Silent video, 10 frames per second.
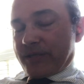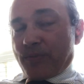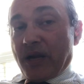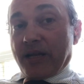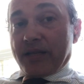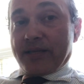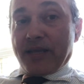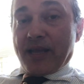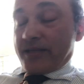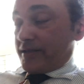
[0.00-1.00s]
Spaniat
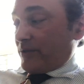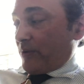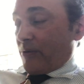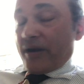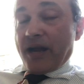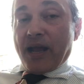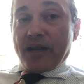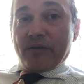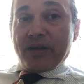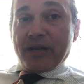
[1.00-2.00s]
today and see where we're
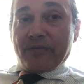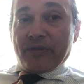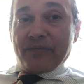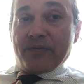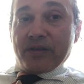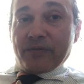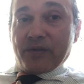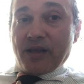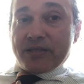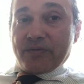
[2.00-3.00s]
at in reading from
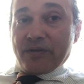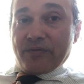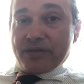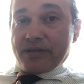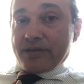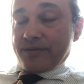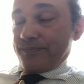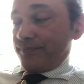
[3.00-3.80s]
philosophy and physics.